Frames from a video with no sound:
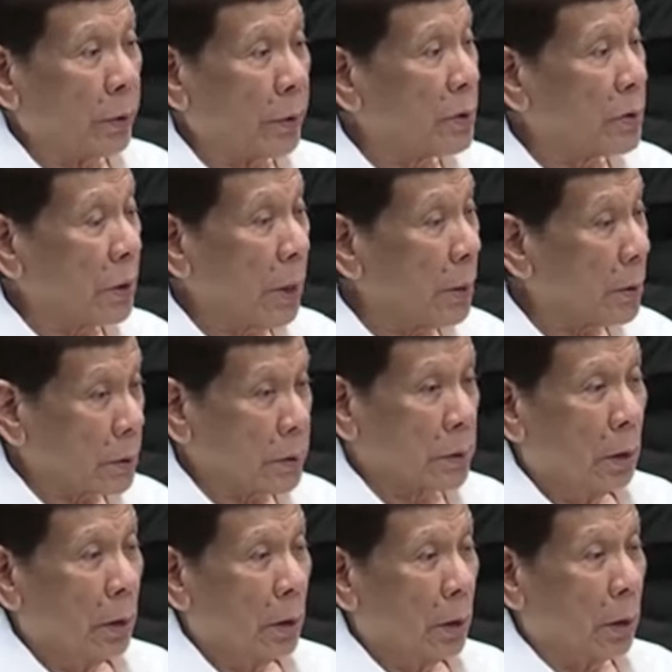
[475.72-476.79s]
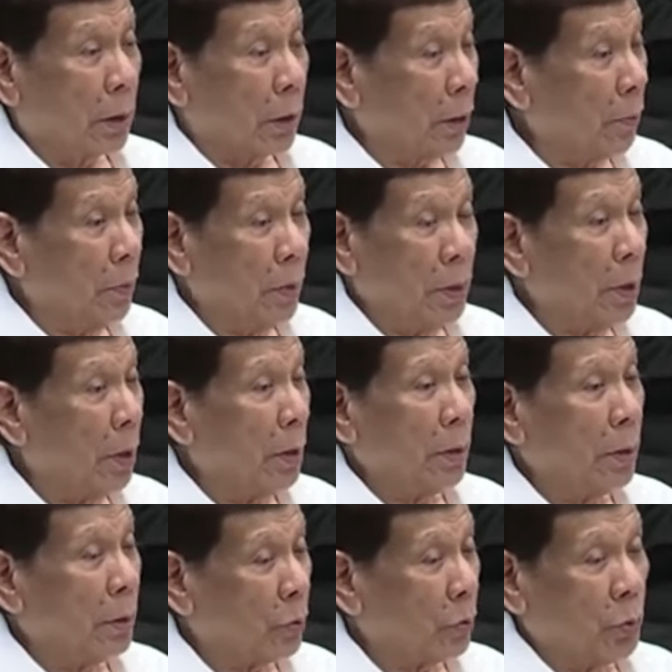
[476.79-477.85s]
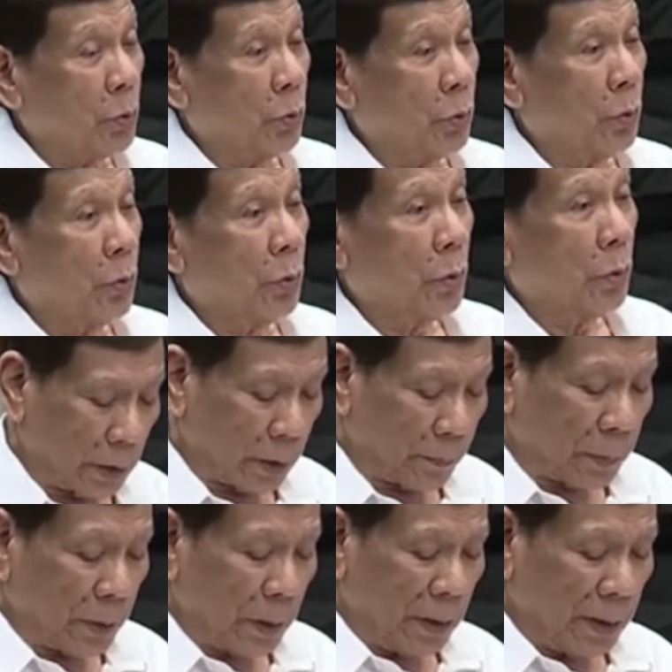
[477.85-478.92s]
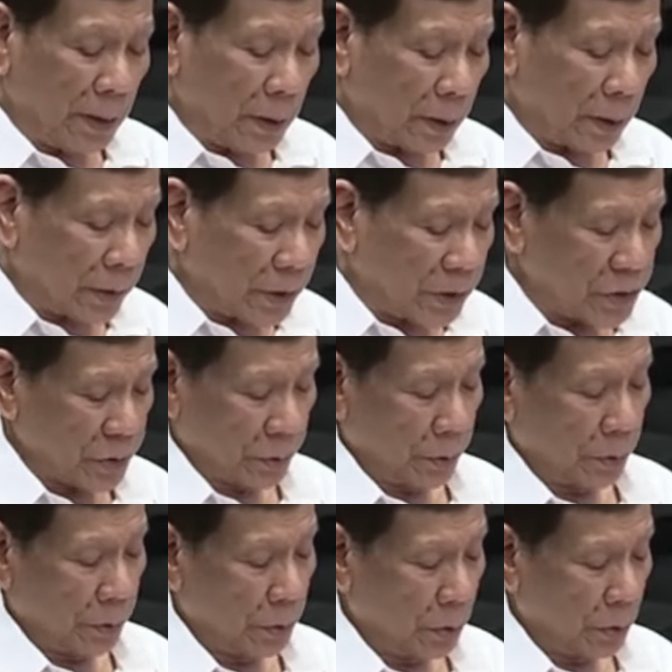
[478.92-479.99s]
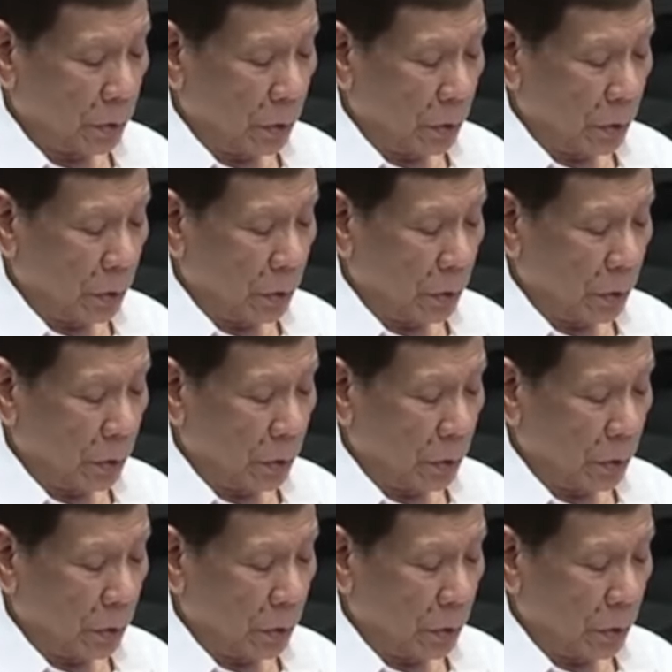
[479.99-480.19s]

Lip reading: quarters asked. Criminal ito. Repel the aggression